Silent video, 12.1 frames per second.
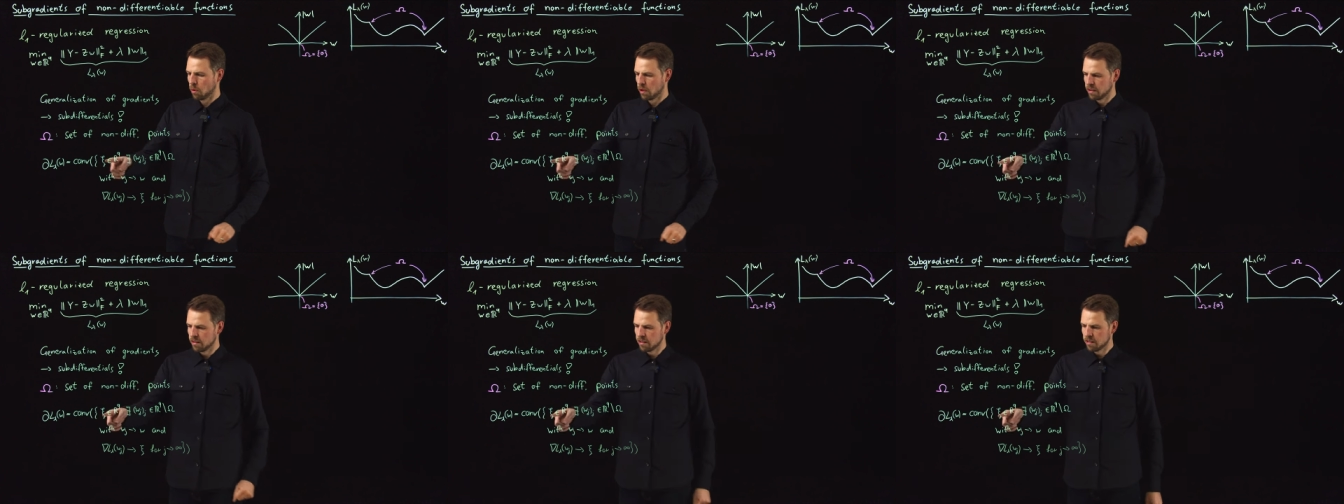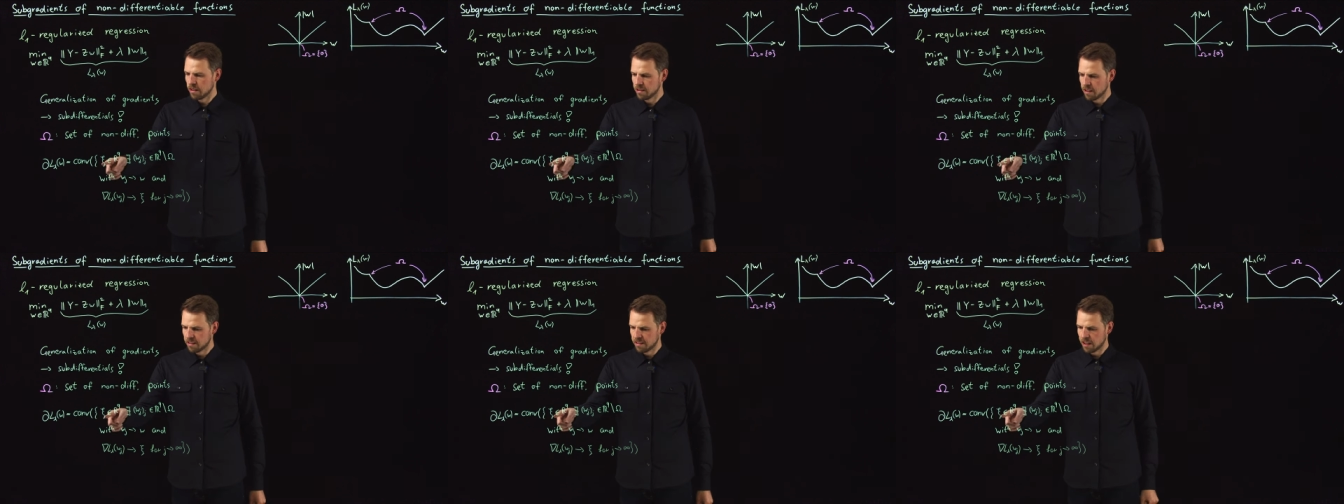this is
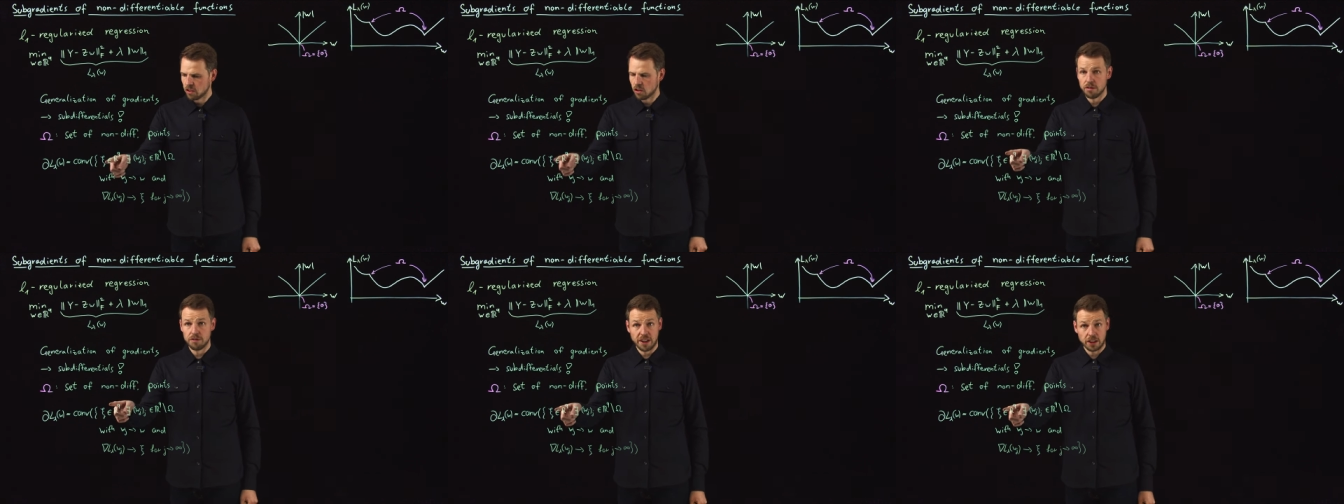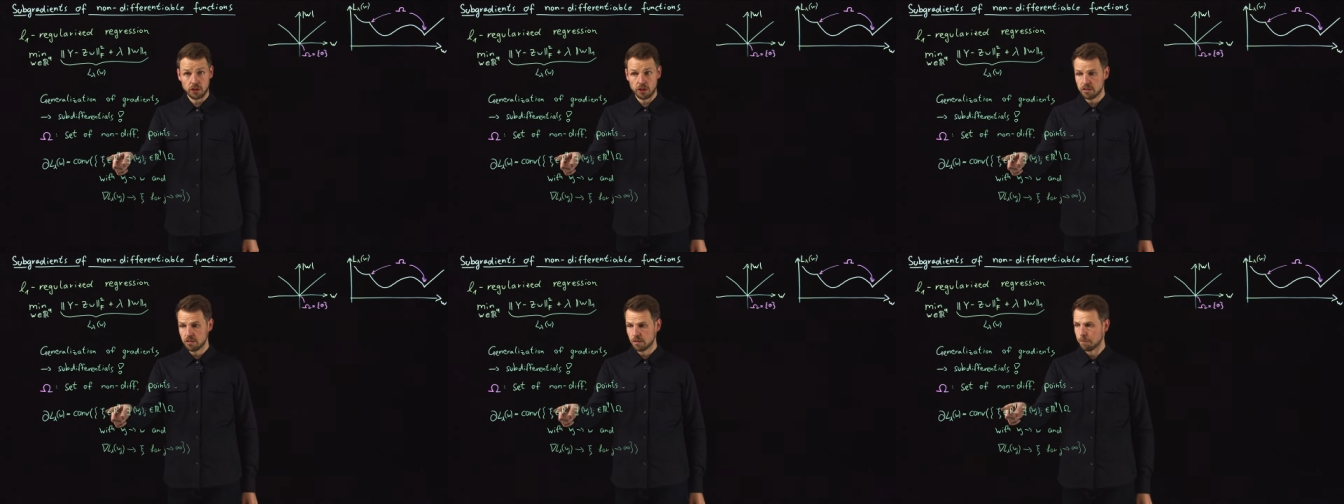a set of
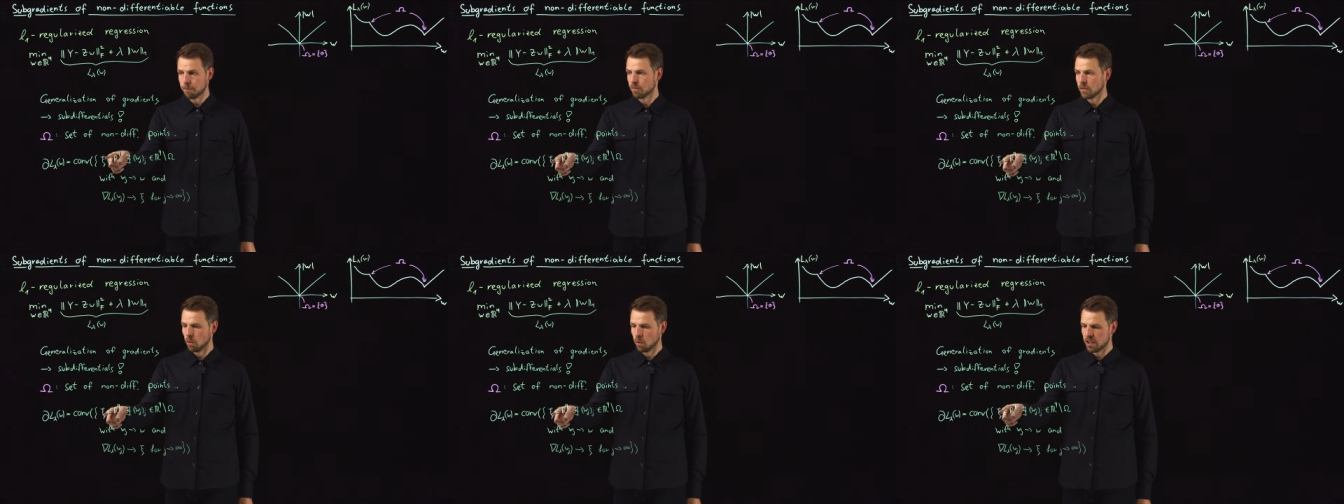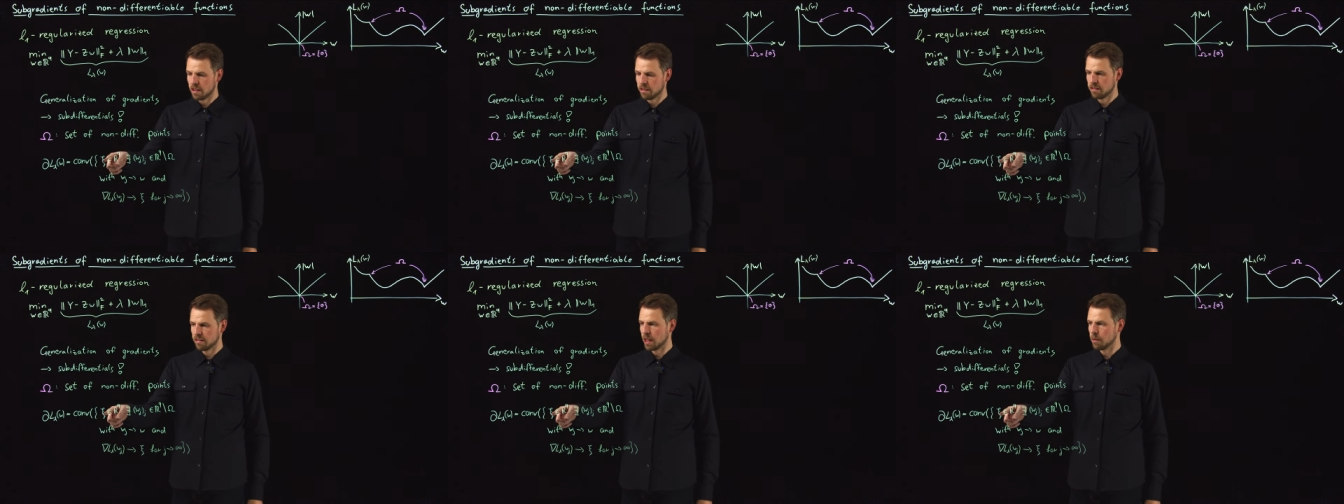vectors which has the
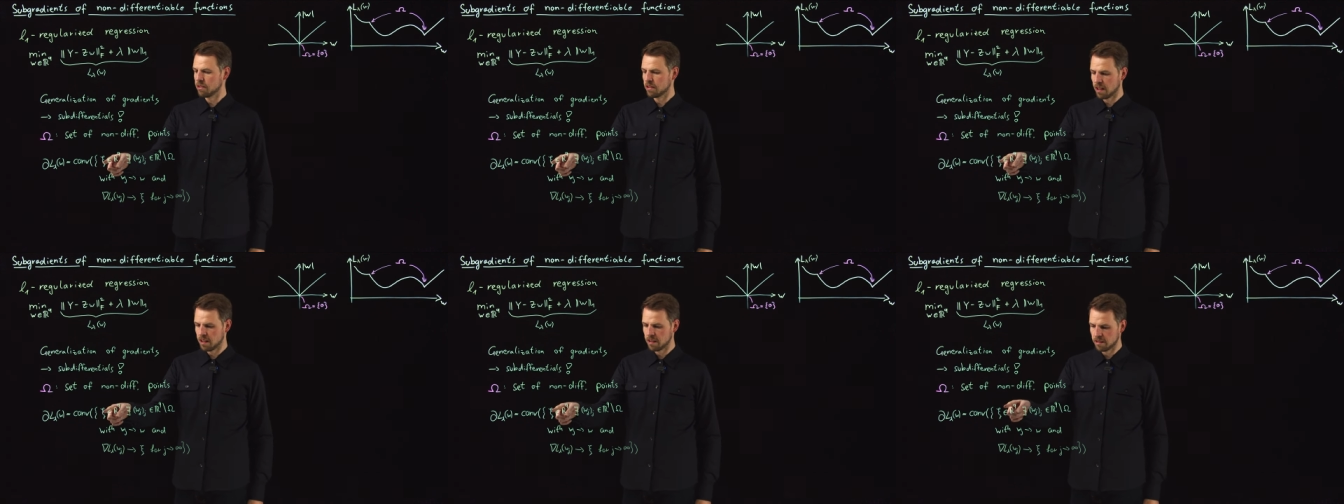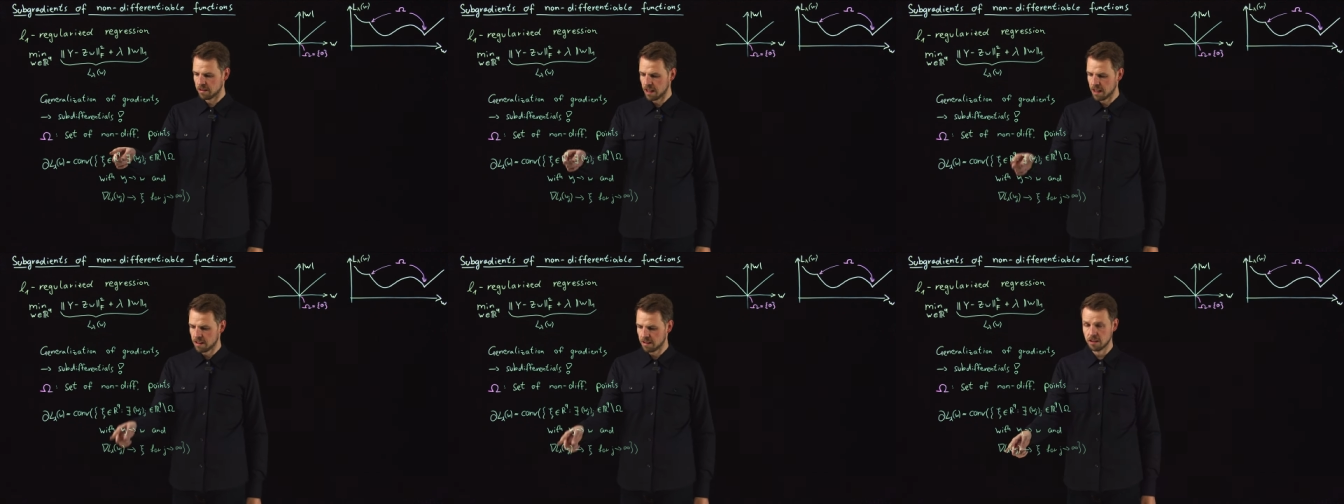same size
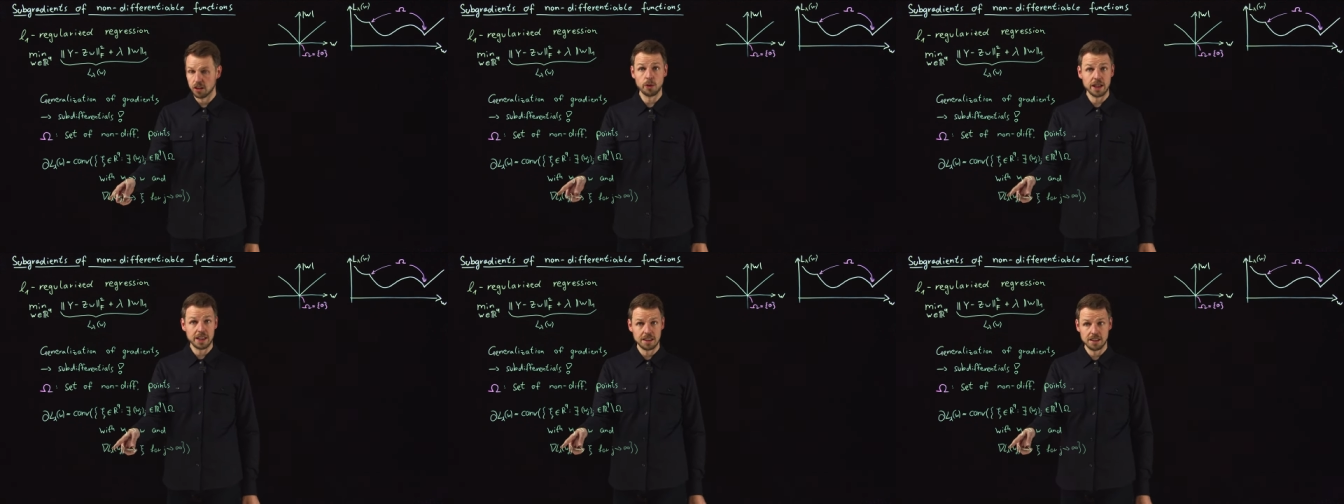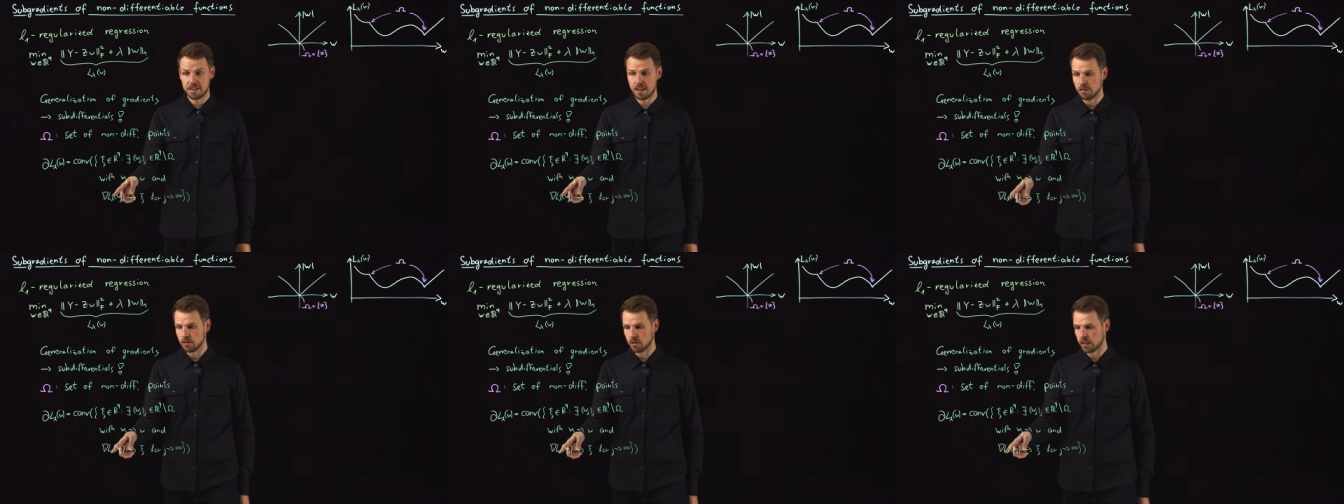as the gradient itself,
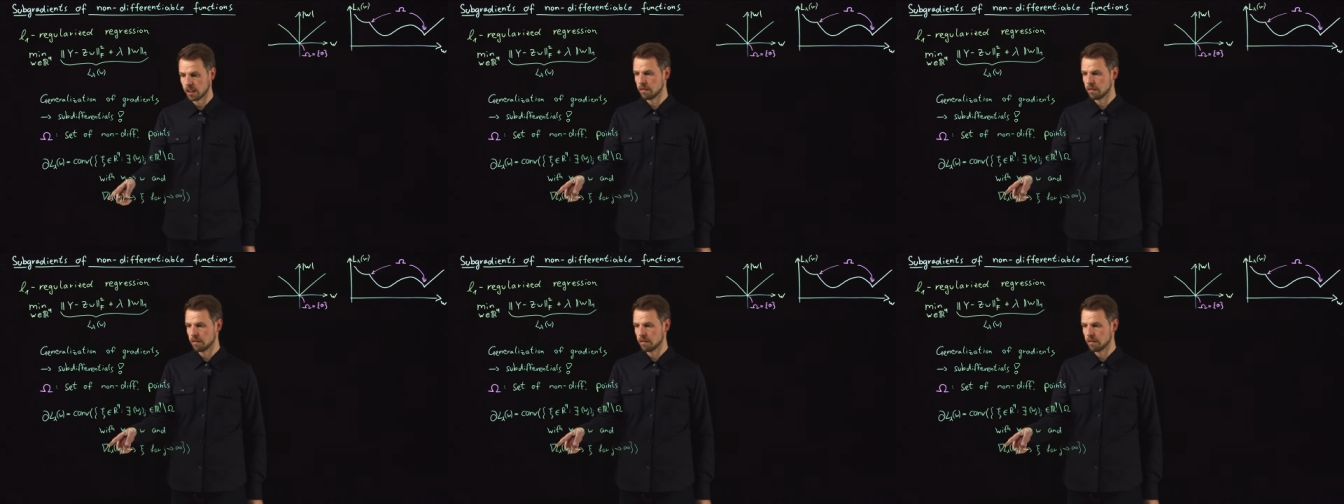okay?